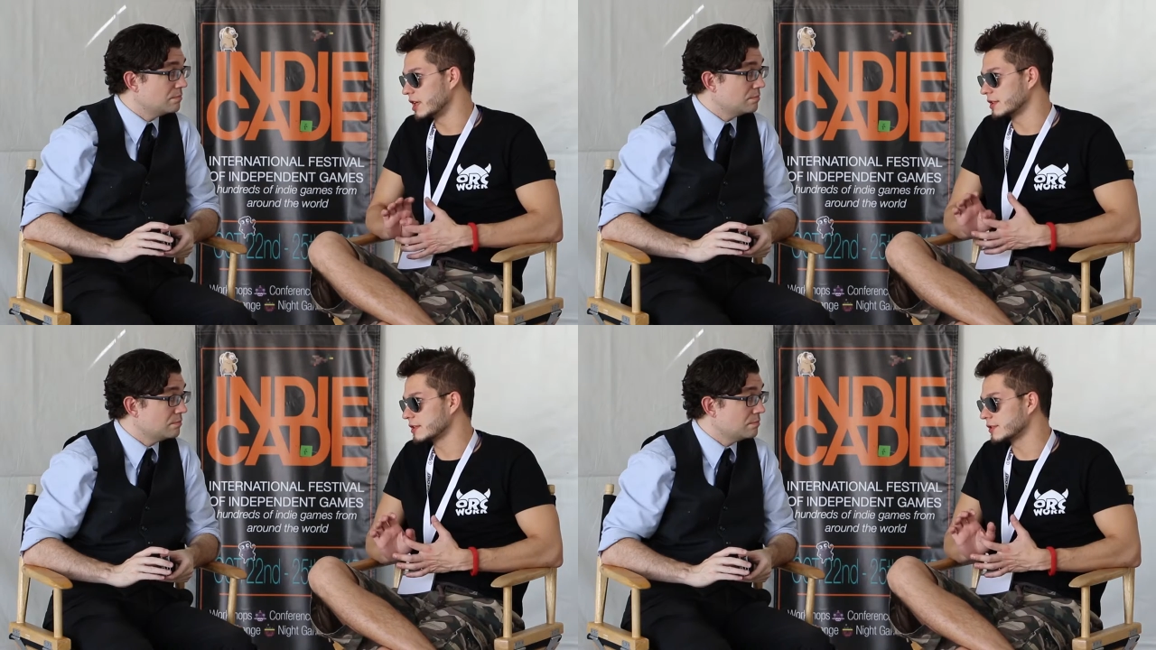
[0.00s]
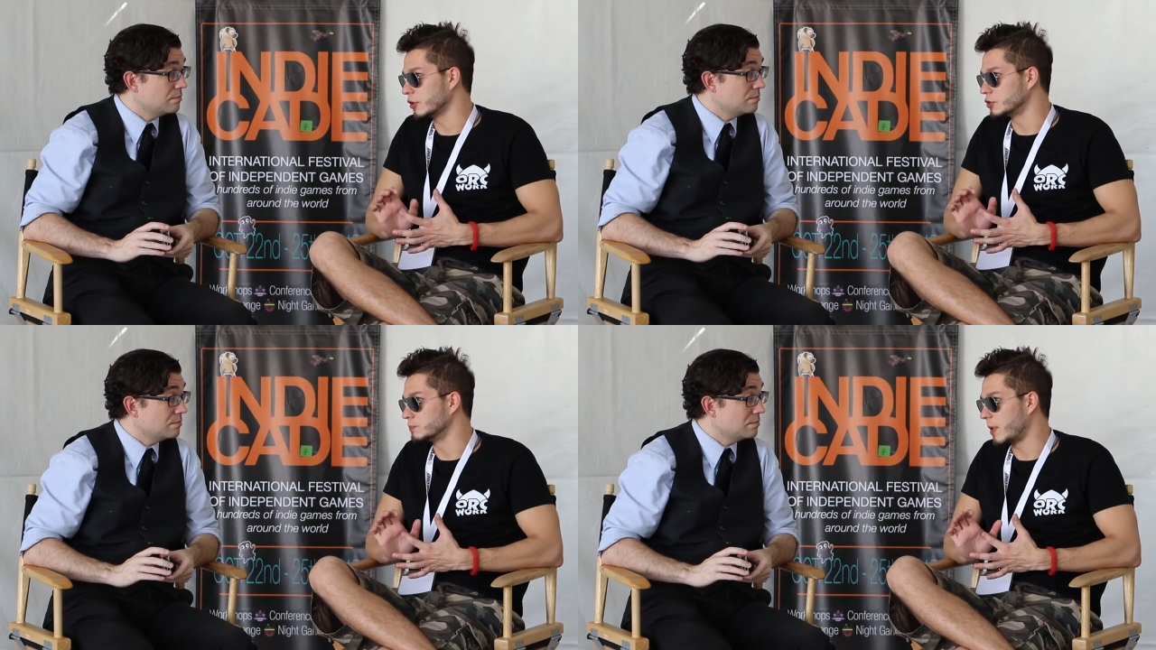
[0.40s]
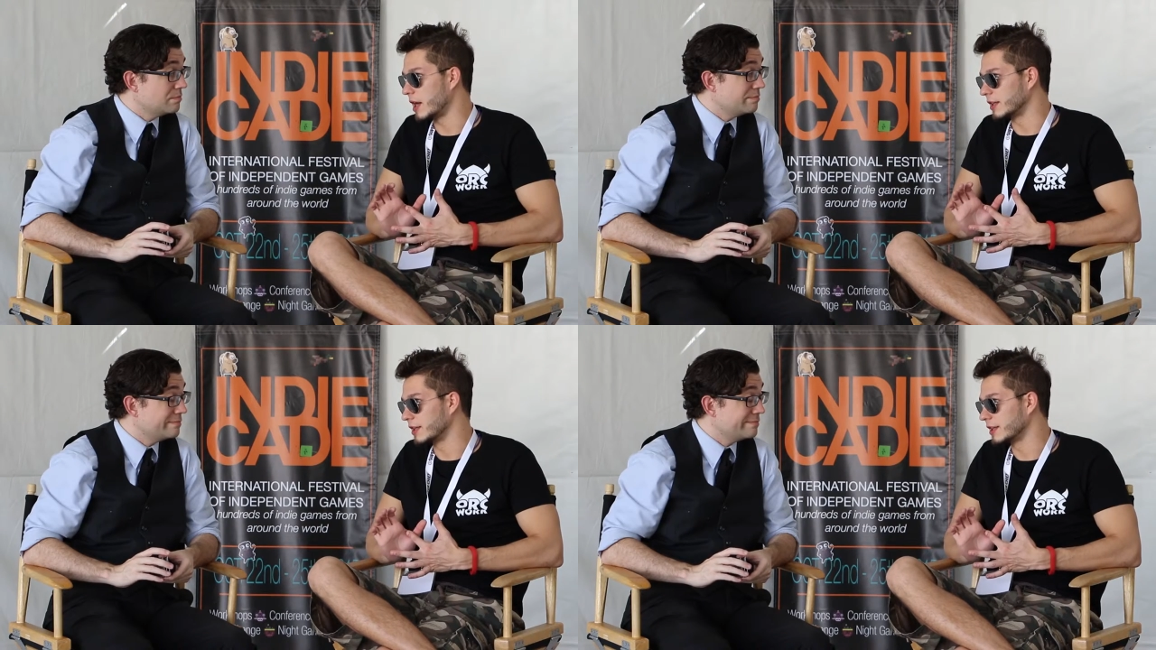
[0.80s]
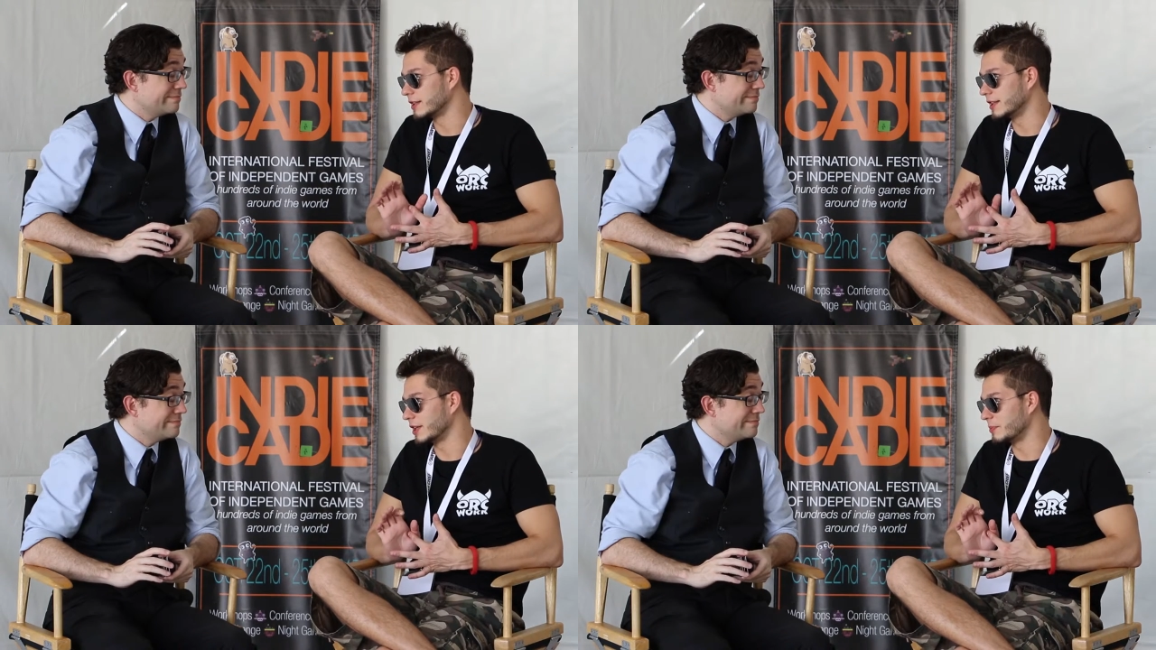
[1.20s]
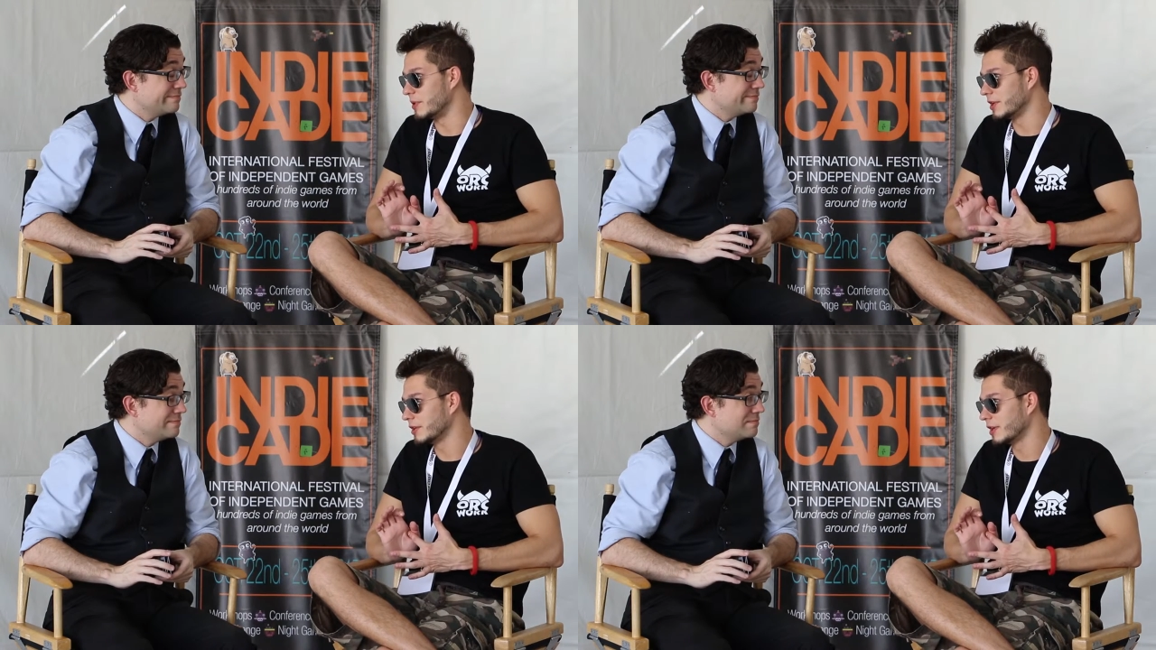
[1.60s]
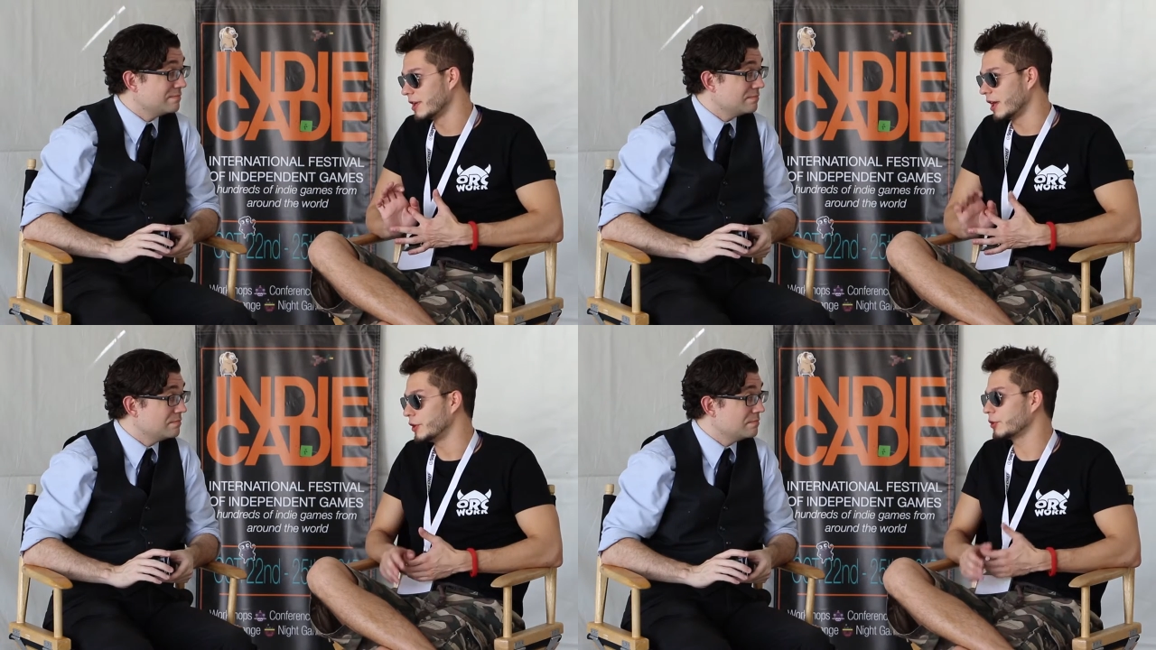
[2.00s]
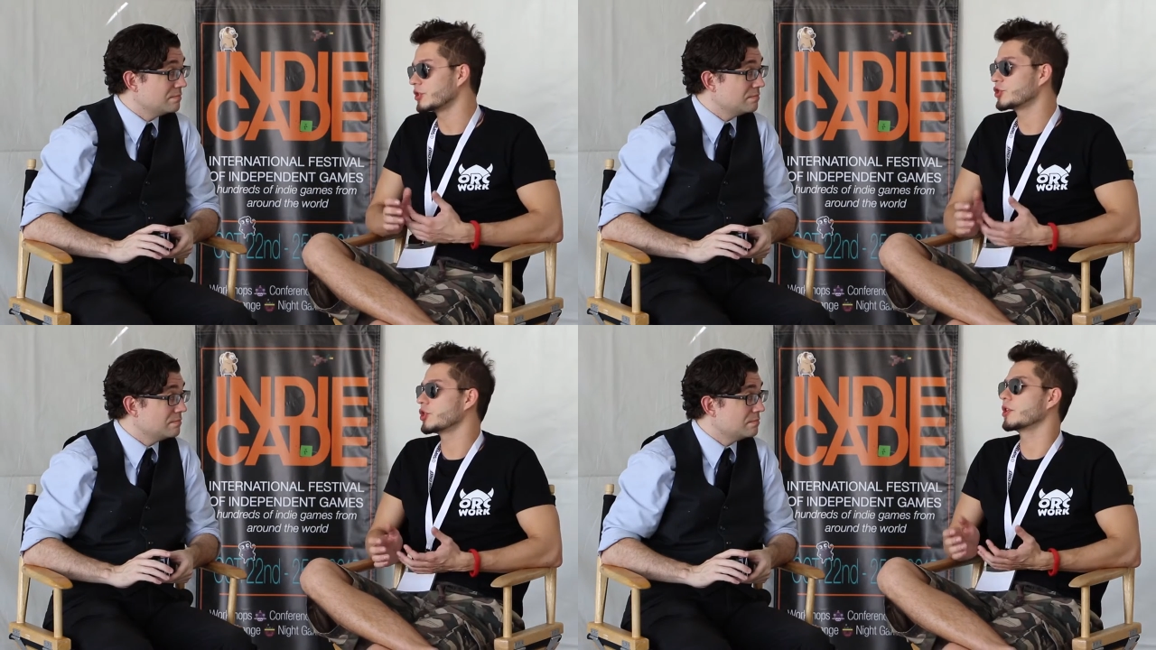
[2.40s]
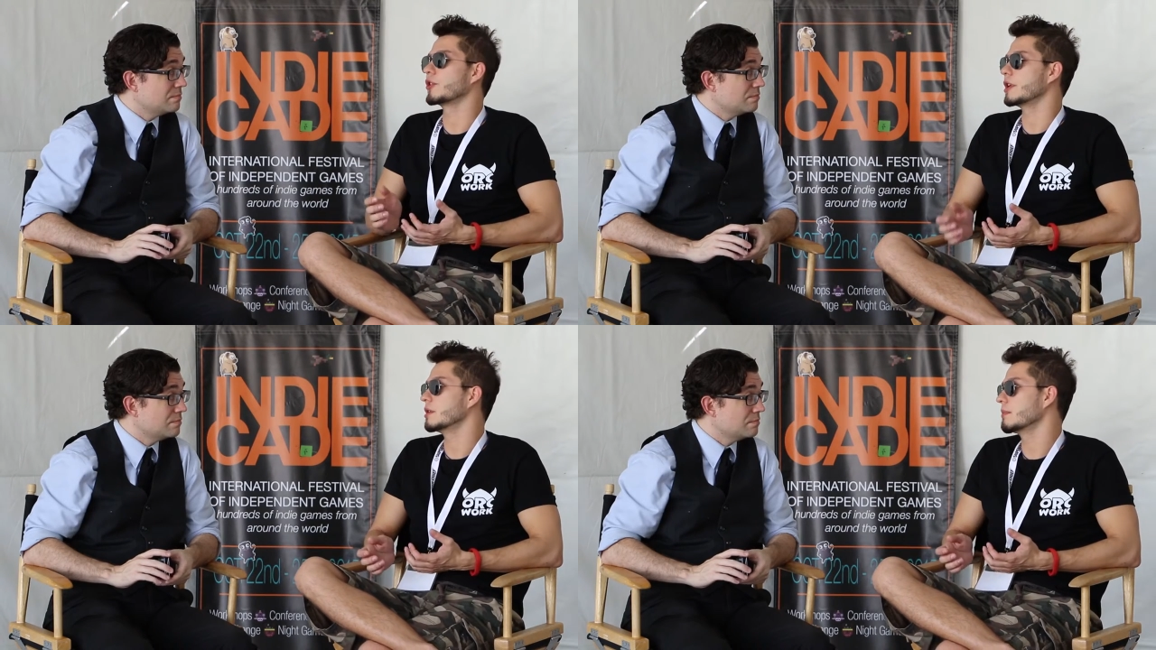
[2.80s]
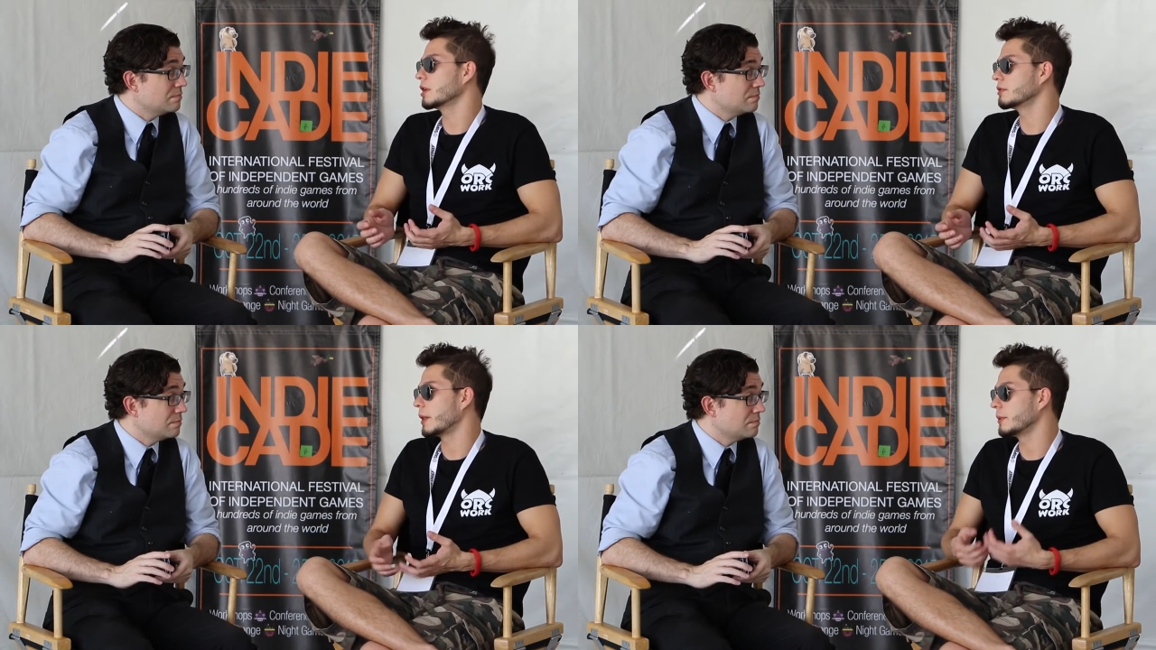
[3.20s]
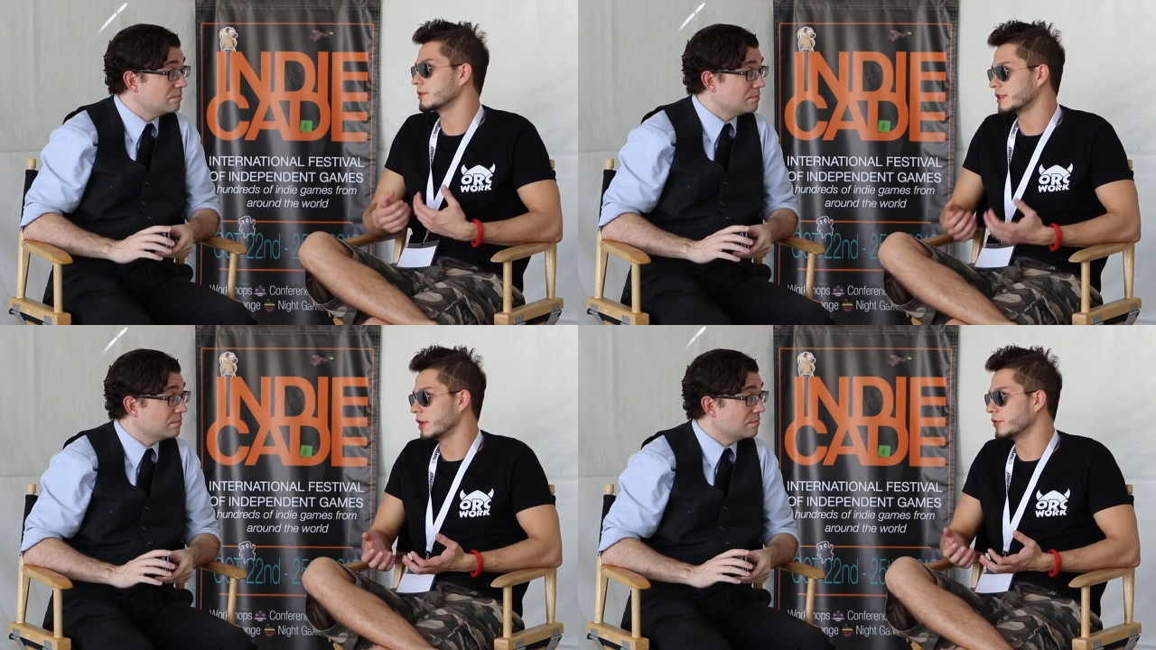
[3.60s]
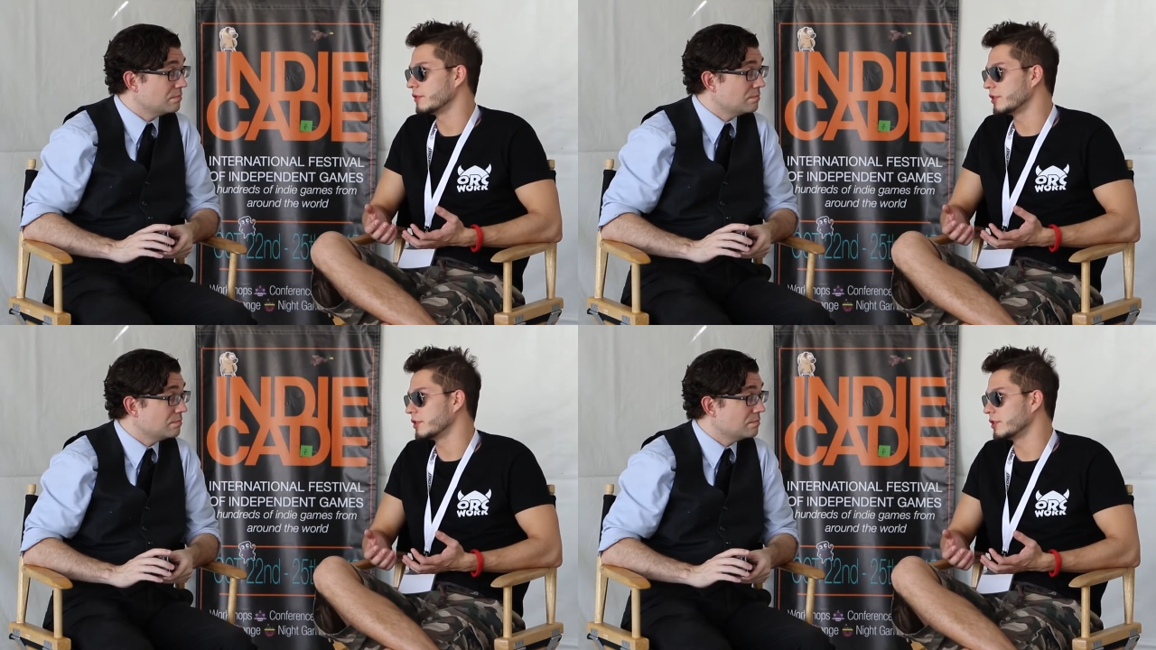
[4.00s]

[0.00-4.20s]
Speaker 1: dot soulpunk dot me, and you can share your email, and we'll send you an